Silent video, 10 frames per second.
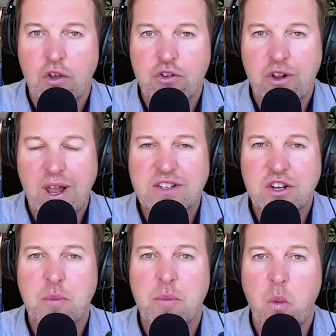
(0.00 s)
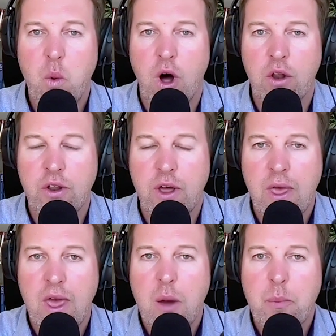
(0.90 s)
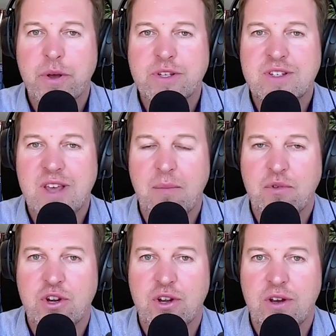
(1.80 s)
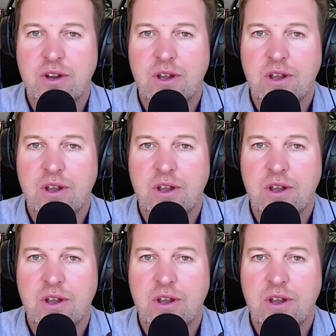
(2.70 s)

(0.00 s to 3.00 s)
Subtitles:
So lesson number 1, perception